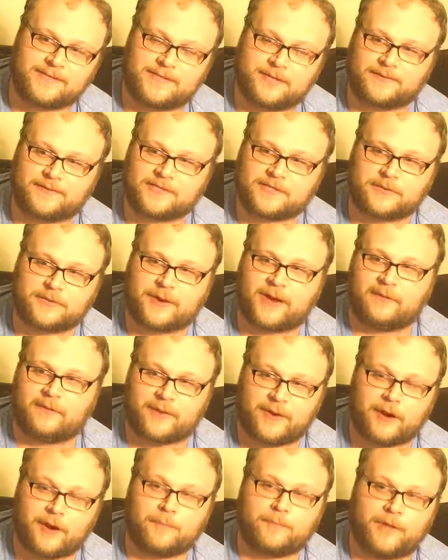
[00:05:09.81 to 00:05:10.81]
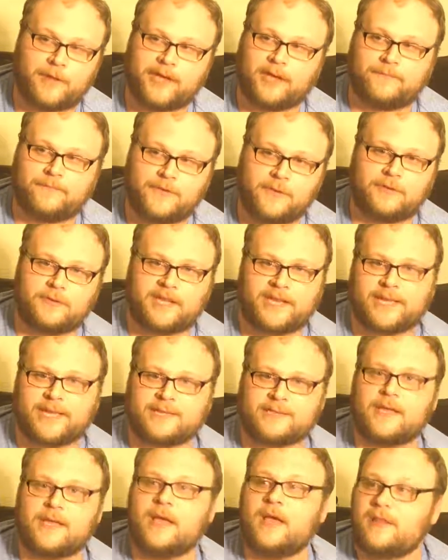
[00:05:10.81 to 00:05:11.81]
these. Sylvan Scrying, we are playing a few
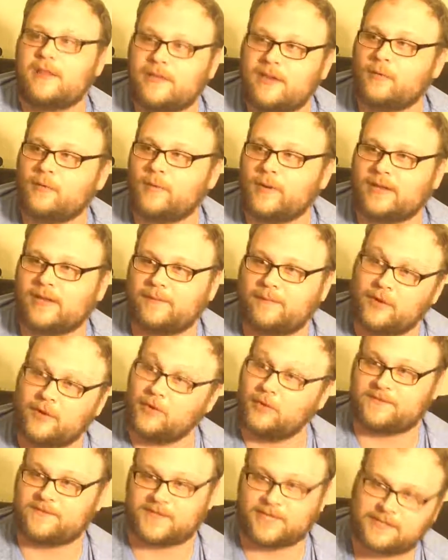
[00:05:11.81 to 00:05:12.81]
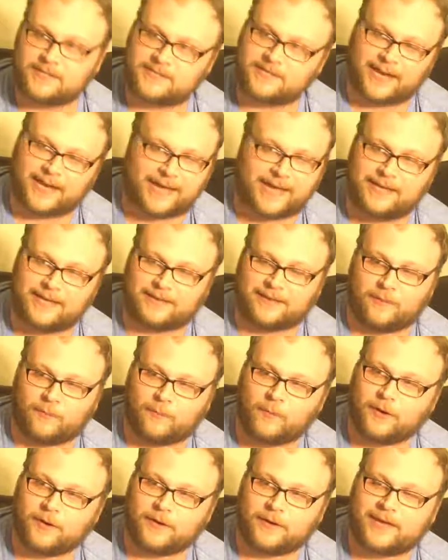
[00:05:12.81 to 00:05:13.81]
lands that it really behooves us, I hate
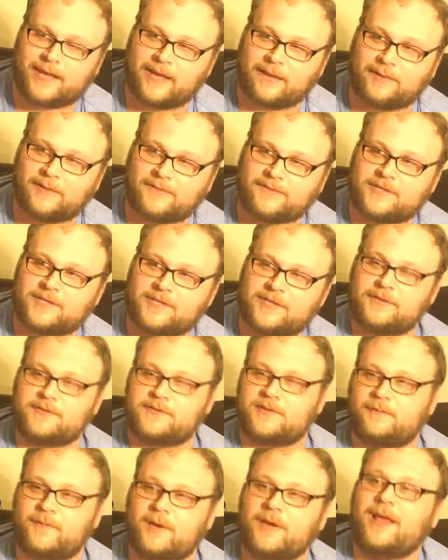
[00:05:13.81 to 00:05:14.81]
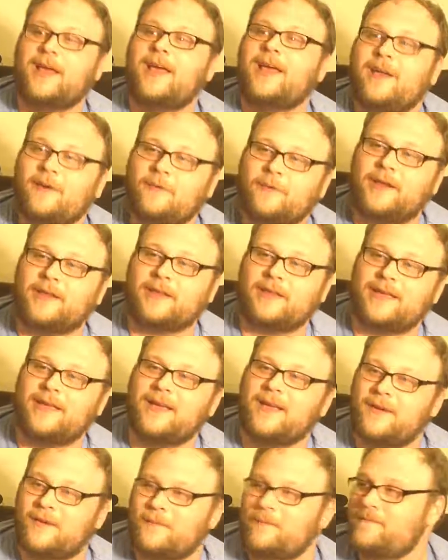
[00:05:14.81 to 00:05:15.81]
that word, I can't believe I just used it, but
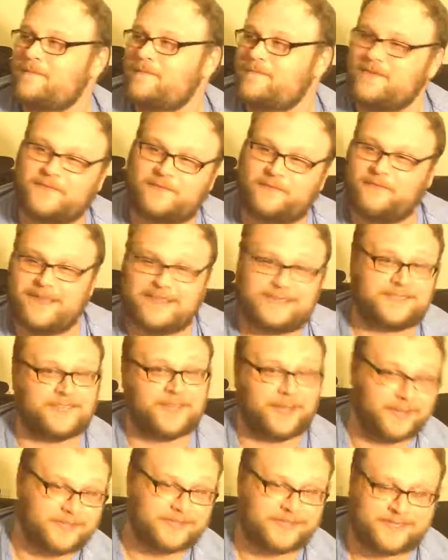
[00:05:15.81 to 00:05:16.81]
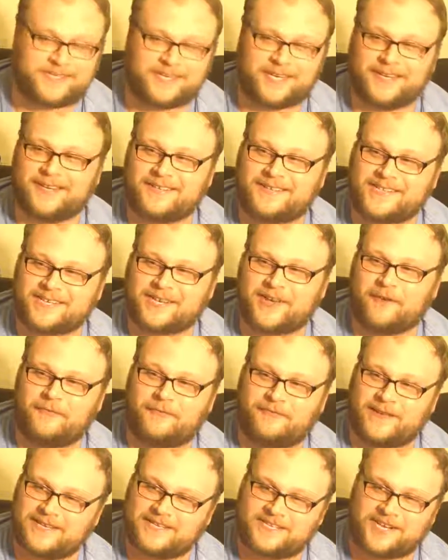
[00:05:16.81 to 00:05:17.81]
really fits us to
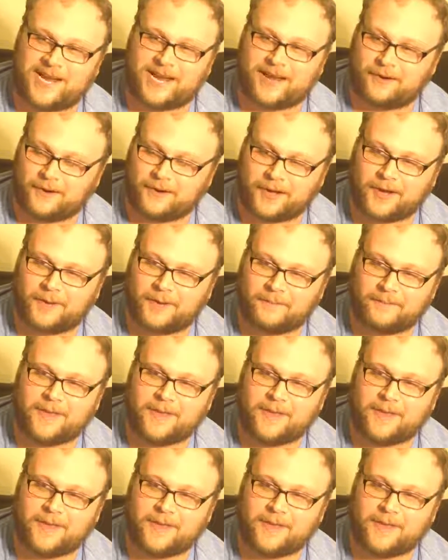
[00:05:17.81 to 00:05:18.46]
go fetch out.